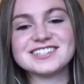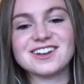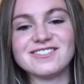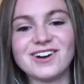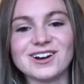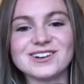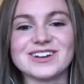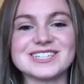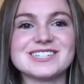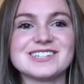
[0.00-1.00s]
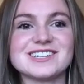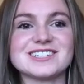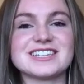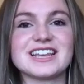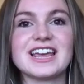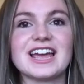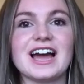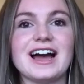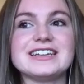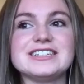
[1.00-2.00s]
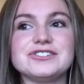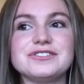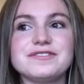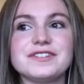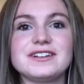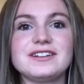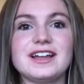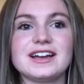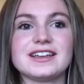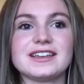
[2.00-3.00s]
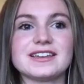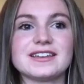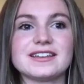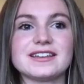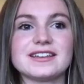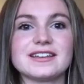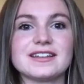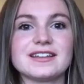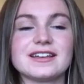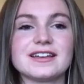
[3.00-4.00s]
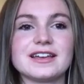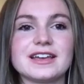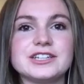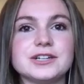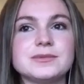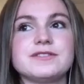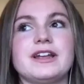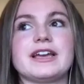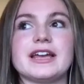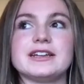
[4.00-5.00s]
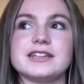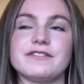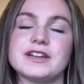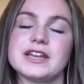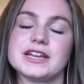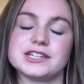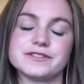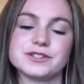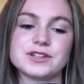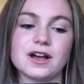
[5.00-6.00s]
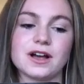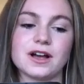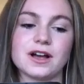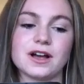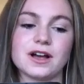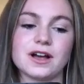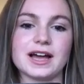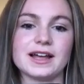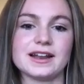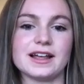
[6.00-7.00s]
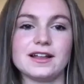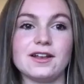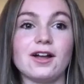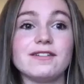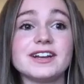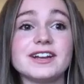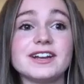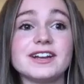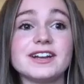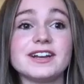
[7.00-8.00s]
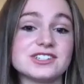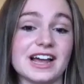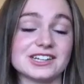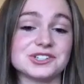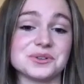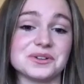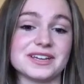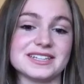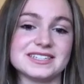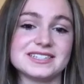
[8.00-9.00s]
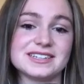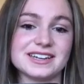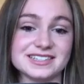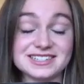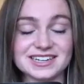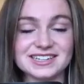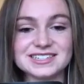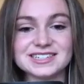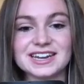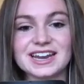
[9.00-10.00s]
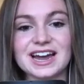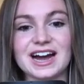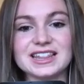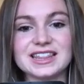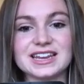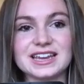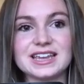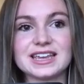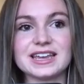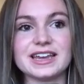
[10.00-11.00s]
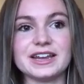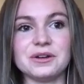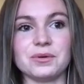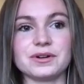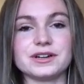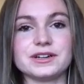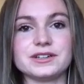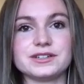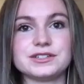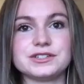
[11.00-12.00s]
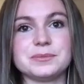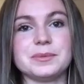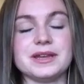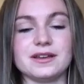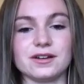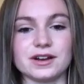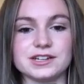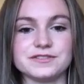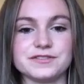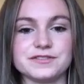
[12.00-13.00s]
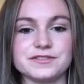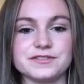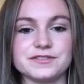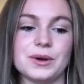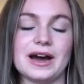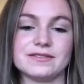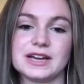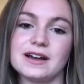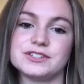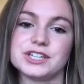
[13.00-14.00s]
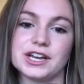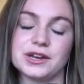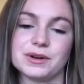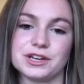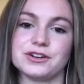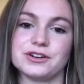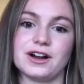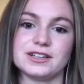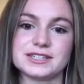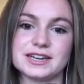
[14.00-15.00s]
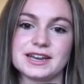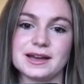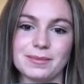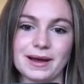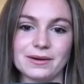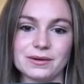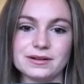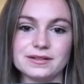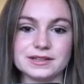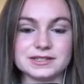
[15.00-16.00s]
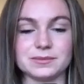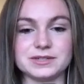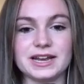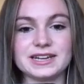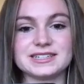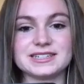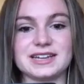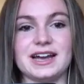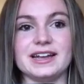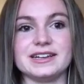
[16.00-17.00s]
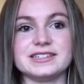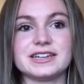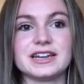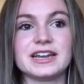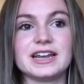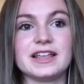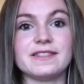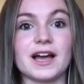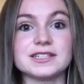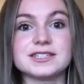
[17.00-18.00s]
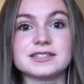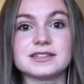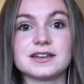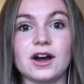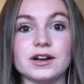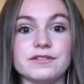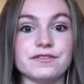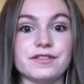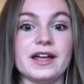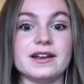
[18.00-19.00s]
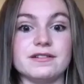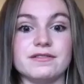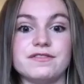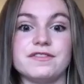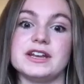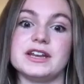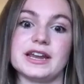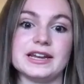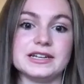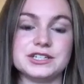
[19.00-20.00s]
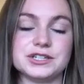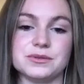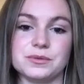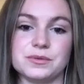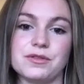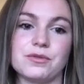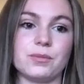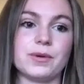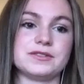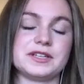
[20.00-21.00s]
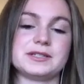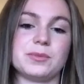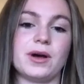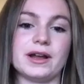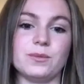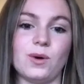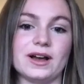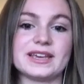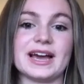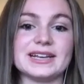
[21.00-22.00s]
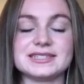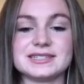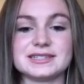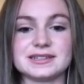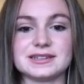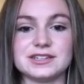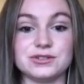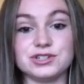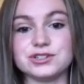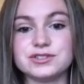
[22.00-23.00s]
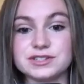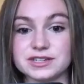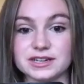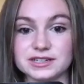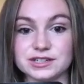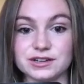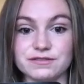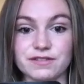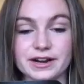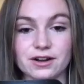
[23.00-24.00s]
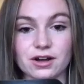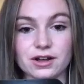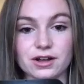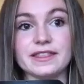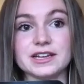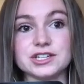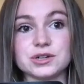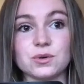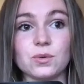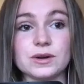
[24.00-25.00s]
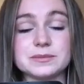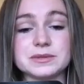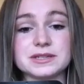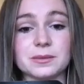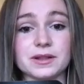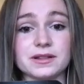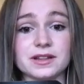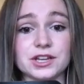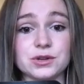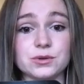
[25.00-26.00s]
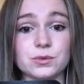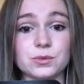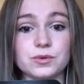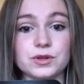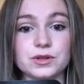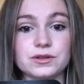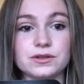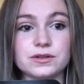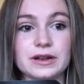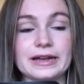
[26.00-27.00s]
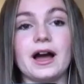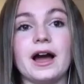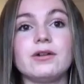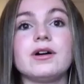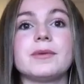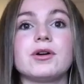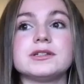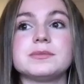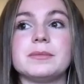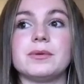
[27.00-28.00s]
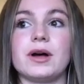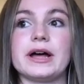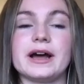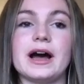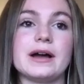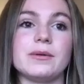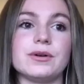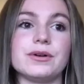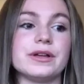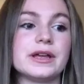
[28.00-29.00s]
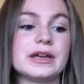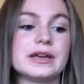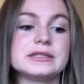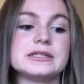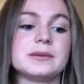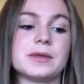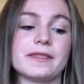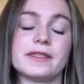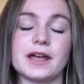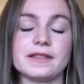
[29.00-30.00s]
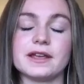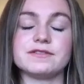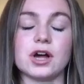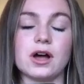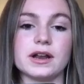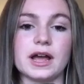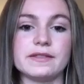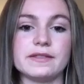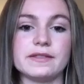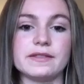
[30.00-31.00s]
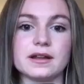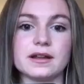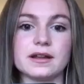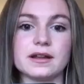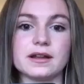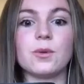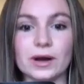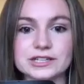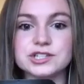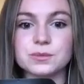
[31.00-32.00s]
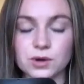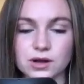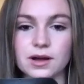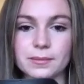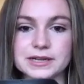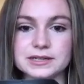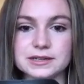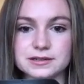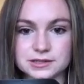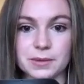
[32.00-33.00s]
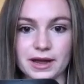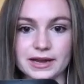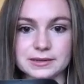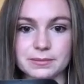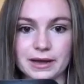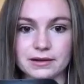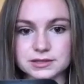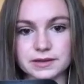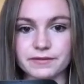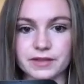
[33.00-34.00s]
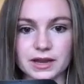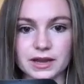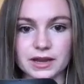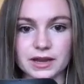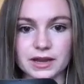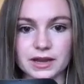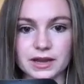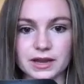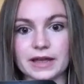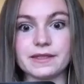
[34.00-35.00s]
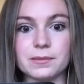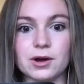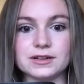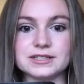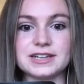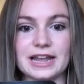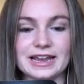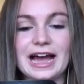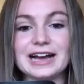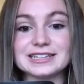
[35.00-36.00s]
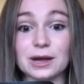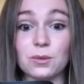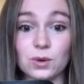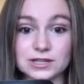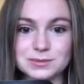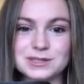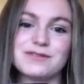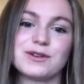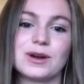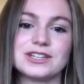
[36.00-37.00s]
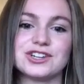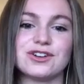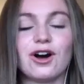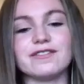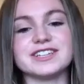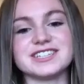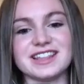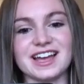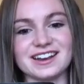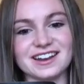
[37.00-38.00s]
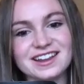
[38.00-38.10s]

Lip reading: is kind of a hard question because I do feel like, in terms of like definitely interview style and things like that, a lot of it is just natural instinct. I think in order to be a good interview, you have to have genuine curiosity about the subject. And that's kind of then feeding into the thought process behind what guests you choose to invite on. I think it should always be someone that you like. I'll come across people and I will see something that they've done, and then a question will come into mind about something, and then I'll get them on to like ask that one specific question, obviously then,